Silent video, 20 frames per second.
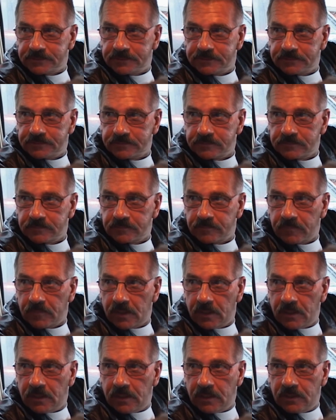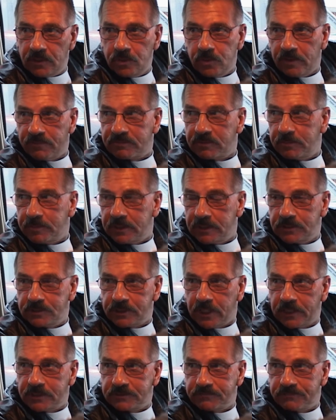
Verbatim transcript: And this is a time we want to get them on